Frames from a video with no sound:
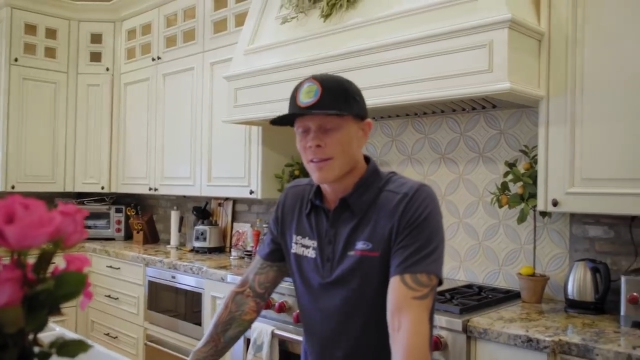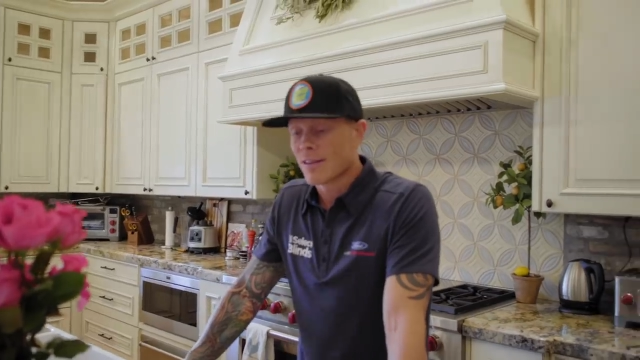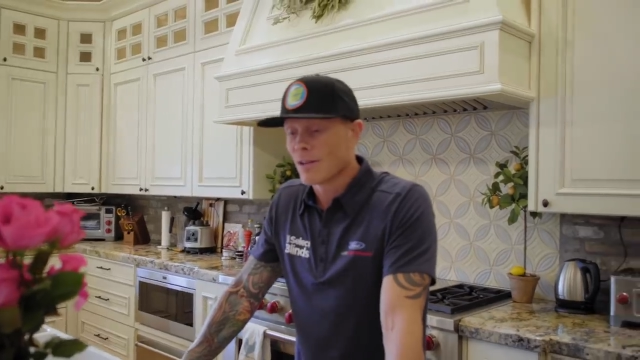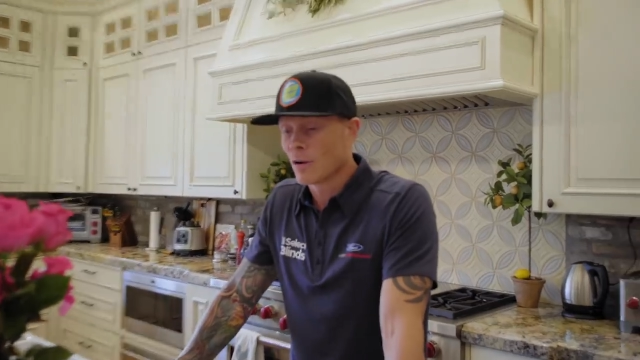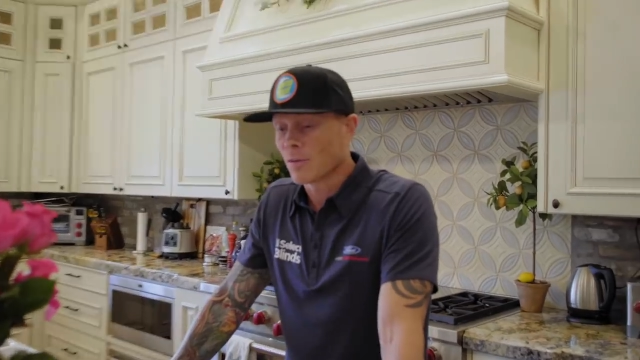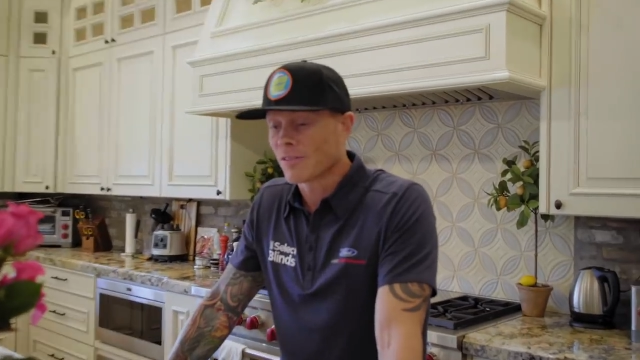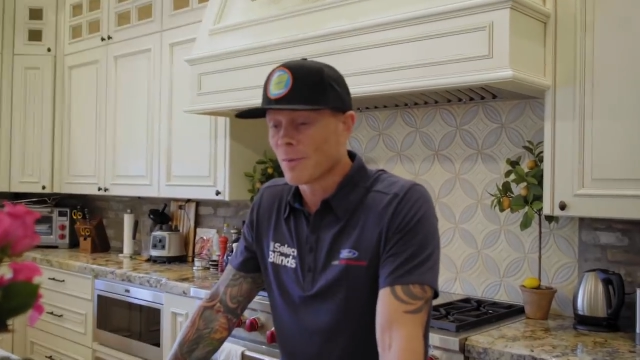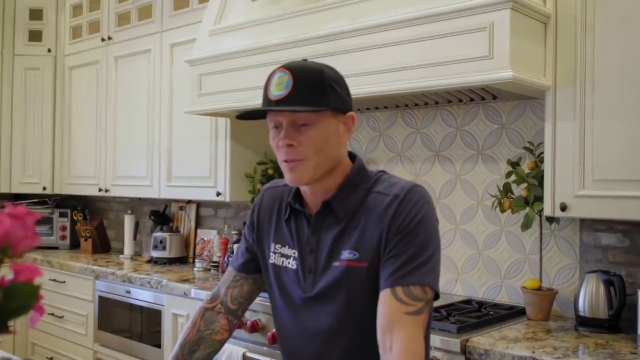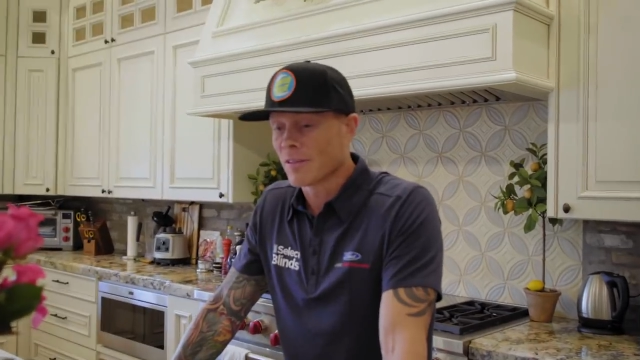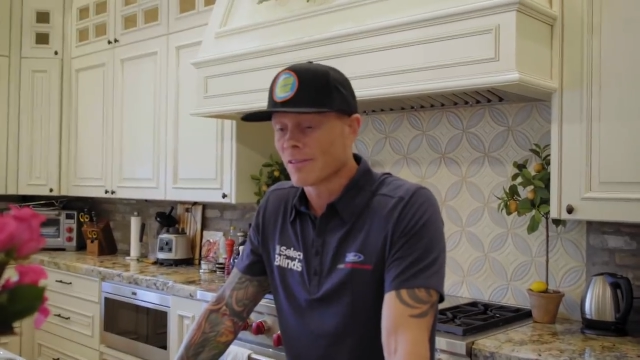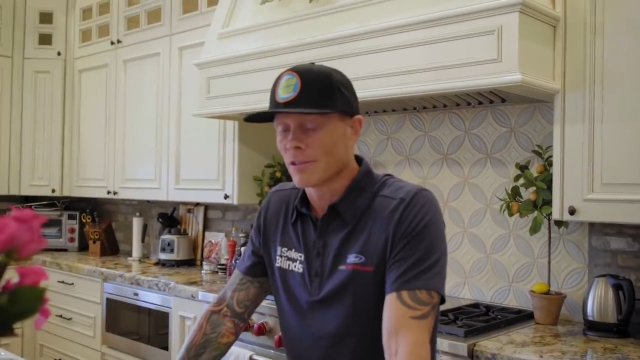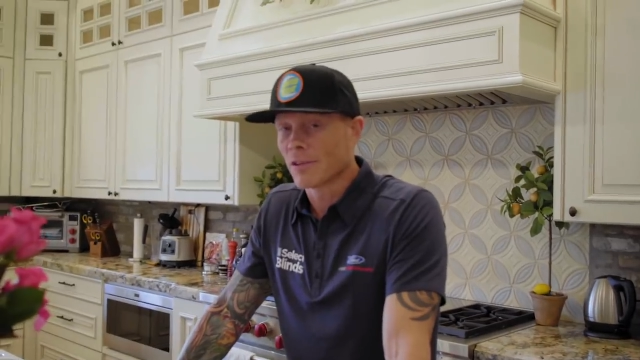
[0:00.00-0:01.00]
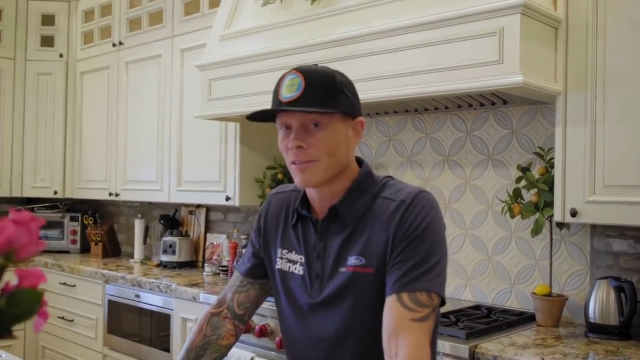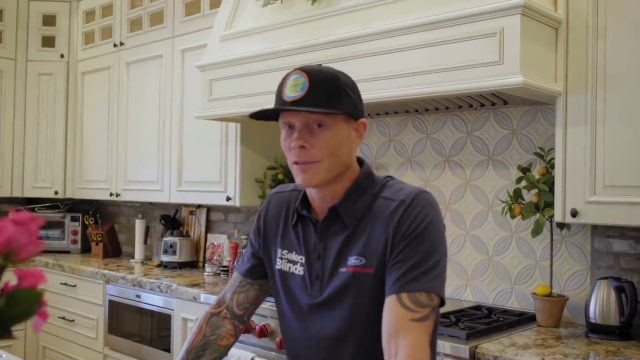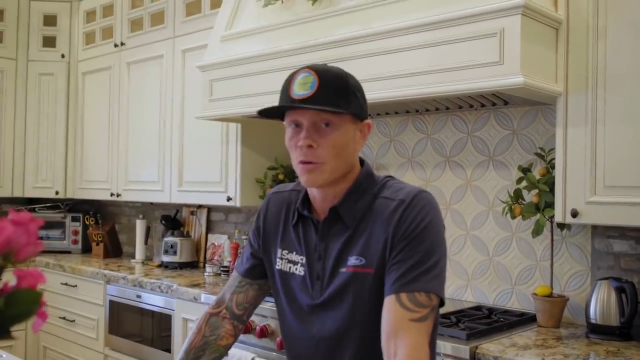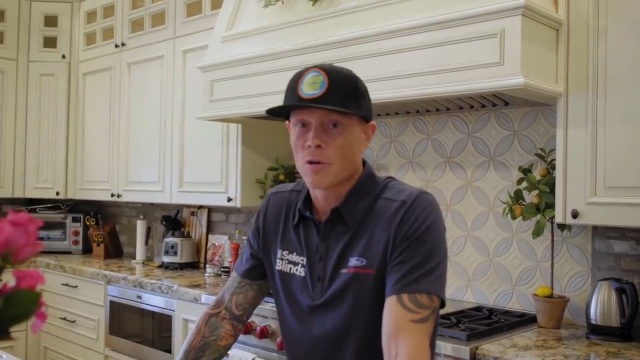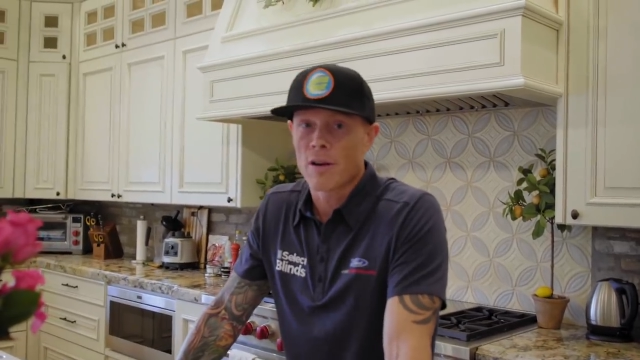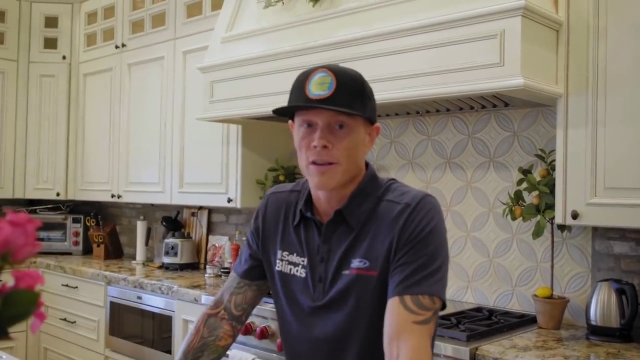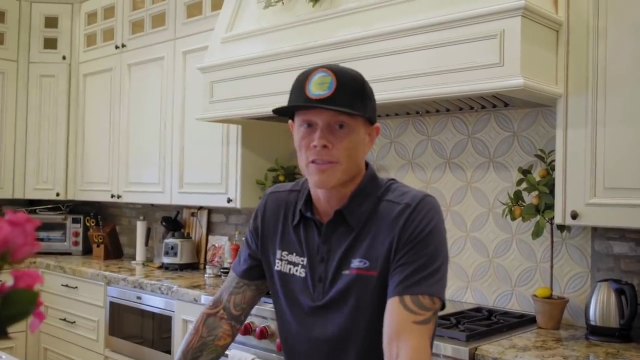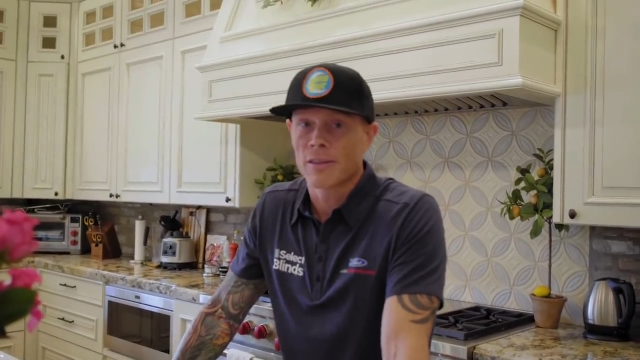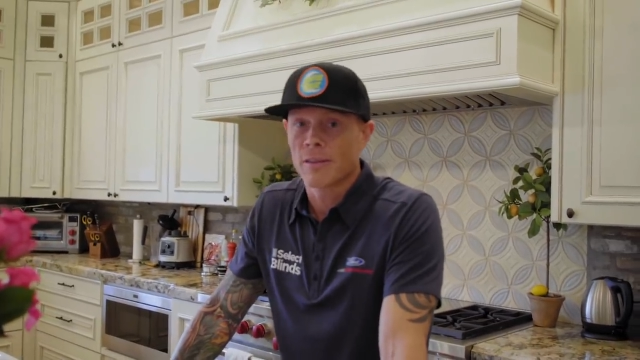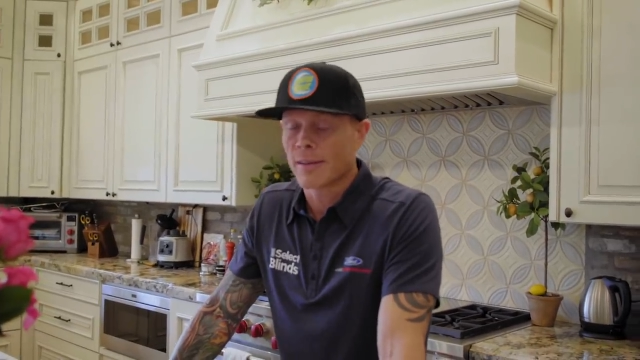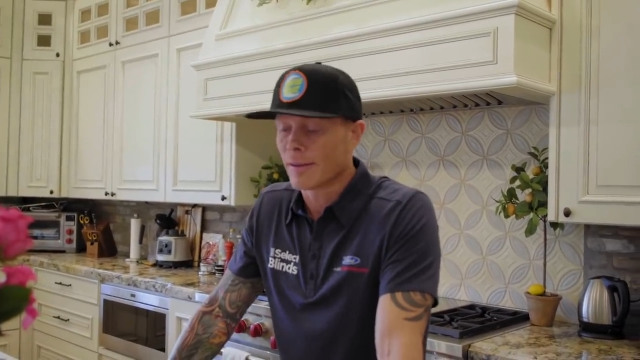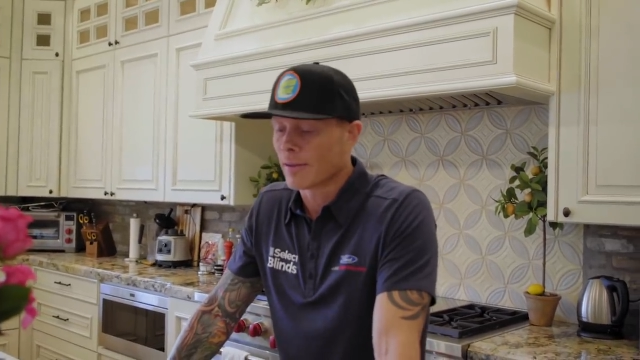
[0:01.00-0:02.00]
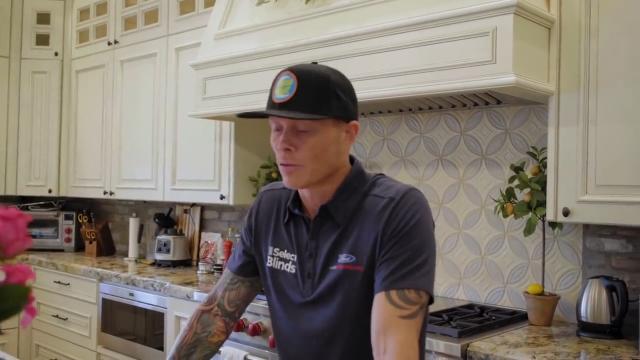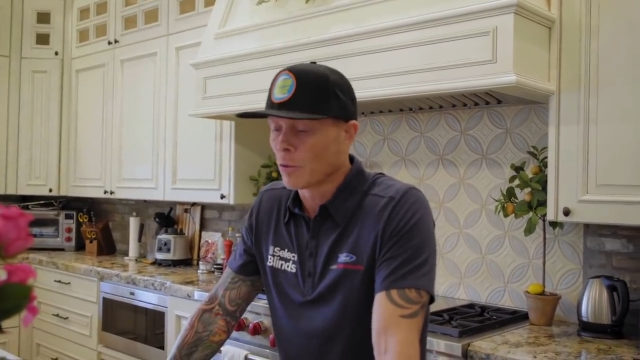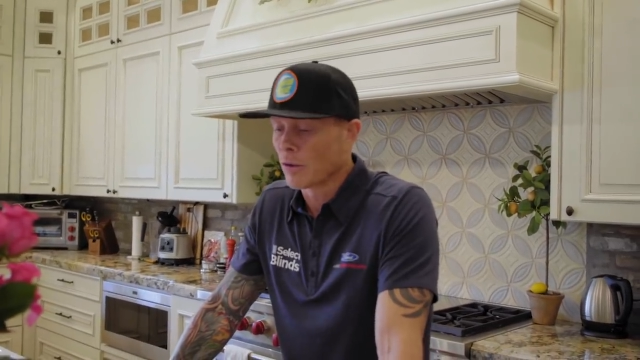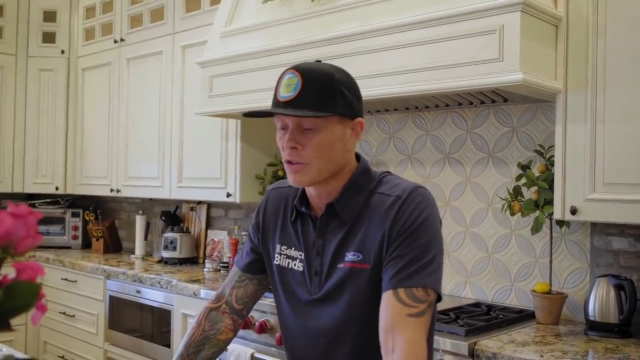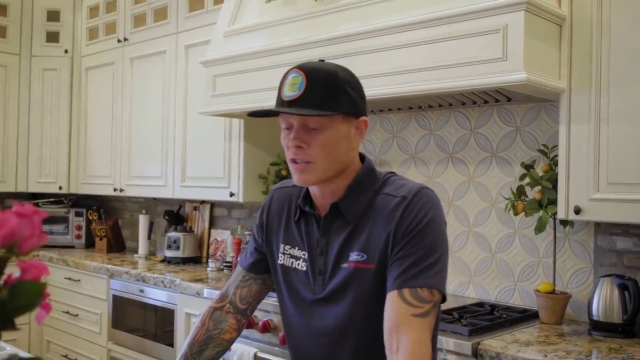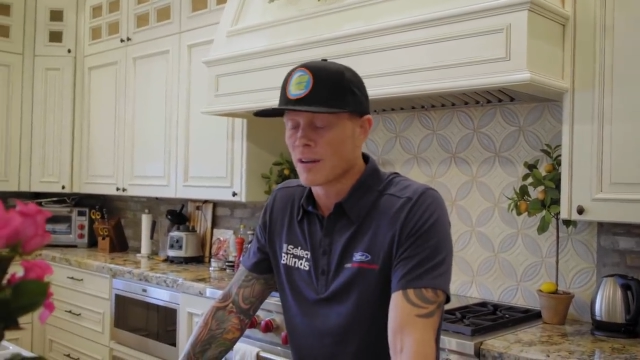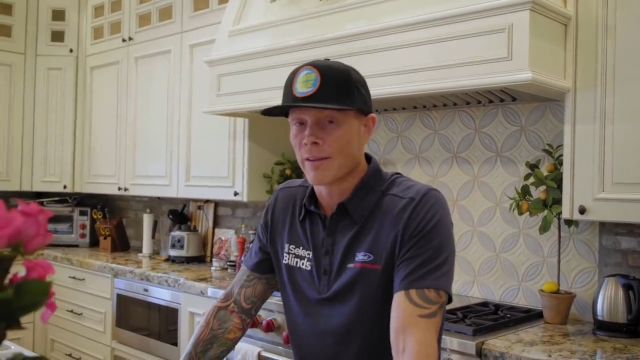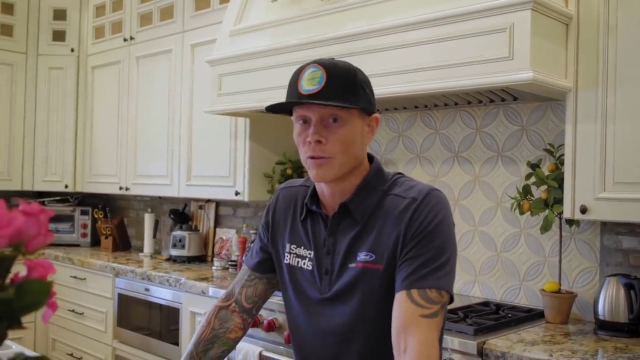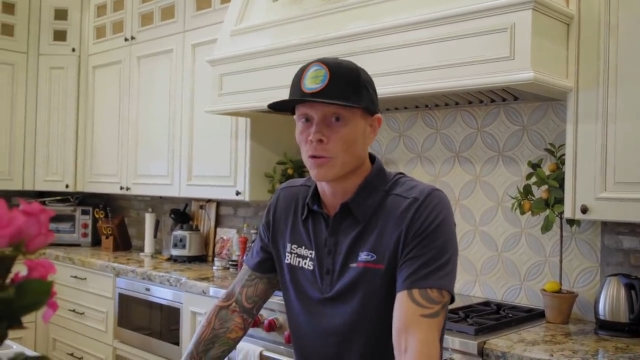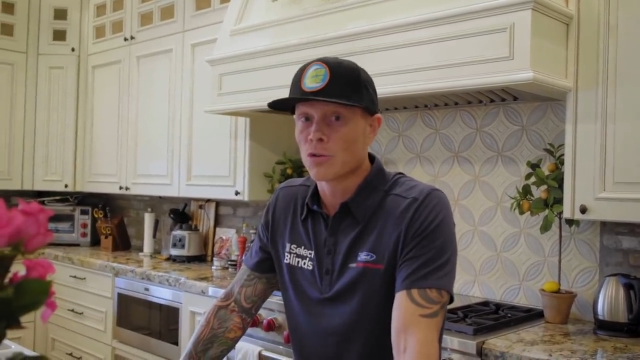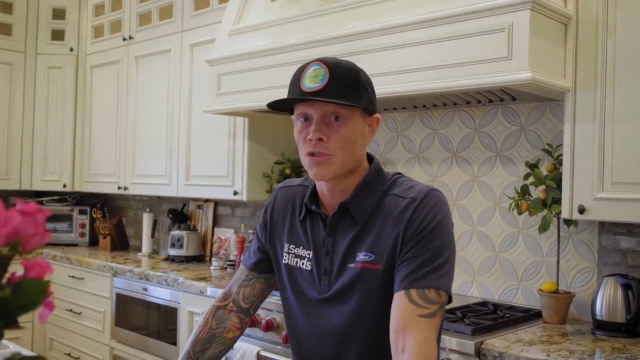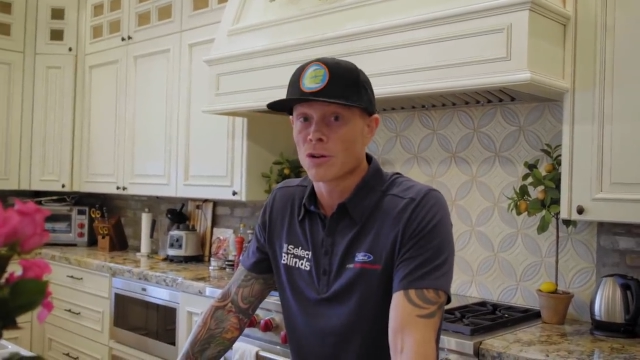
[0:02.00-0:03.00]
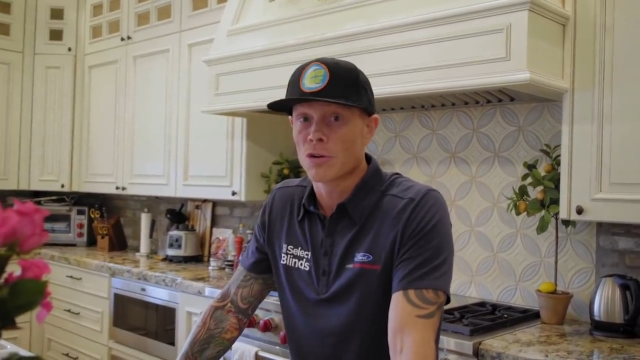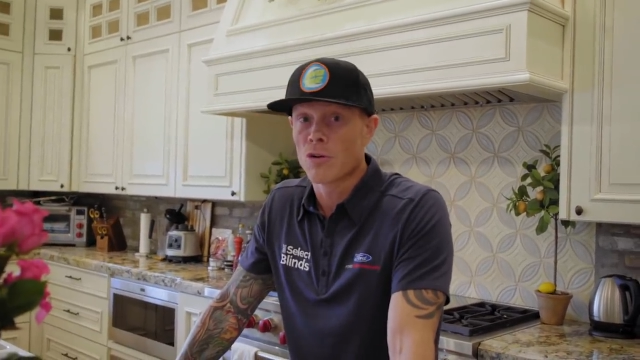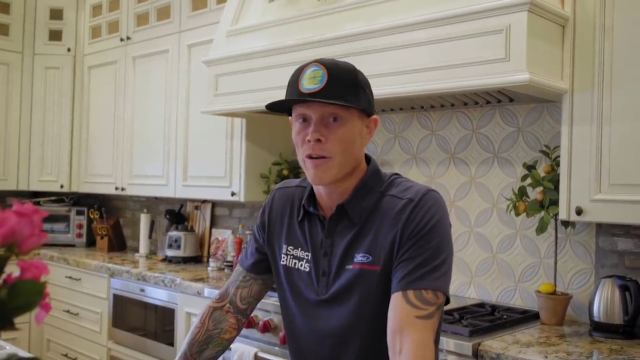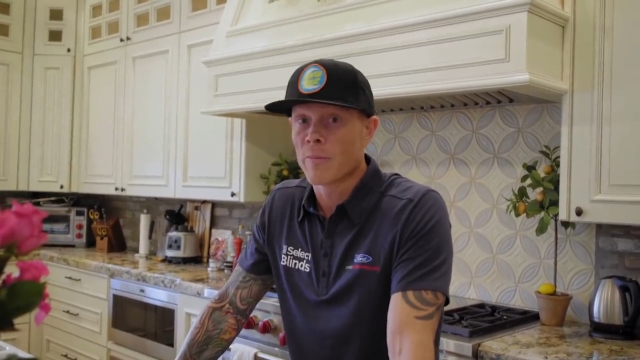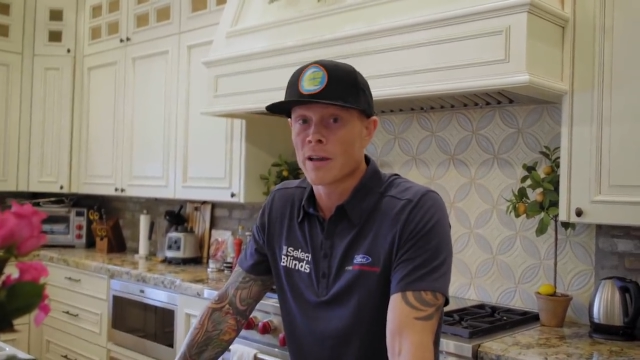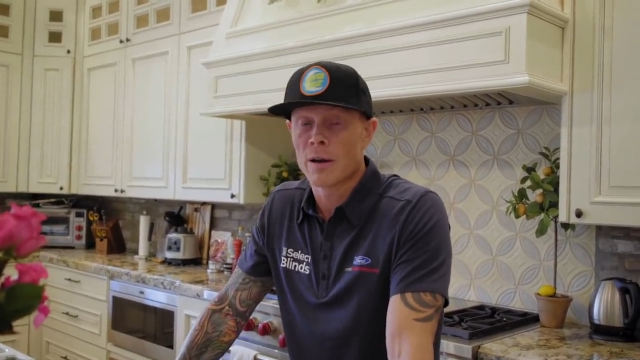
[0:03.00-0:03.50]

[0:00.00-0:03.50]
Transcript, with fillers: You know, some of this looks a little crazy, and it's really just an evolution of who I've